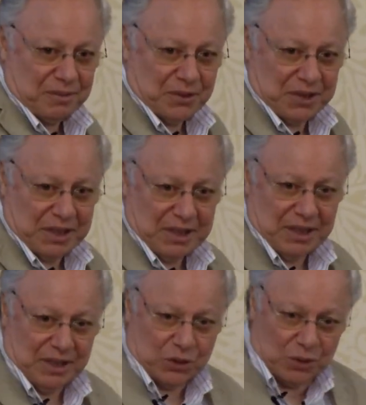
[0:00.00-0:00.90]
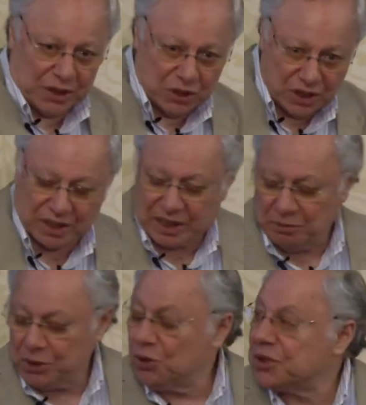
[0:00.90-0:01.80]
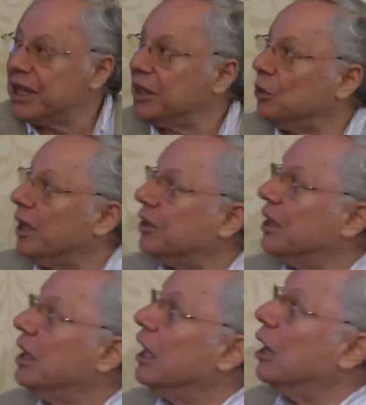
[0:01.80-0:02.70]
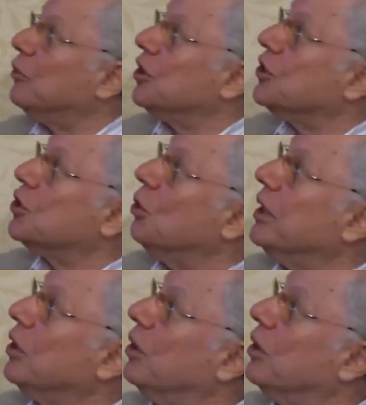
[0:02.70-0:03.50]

see, so that it can be used anywhere. I'm just showing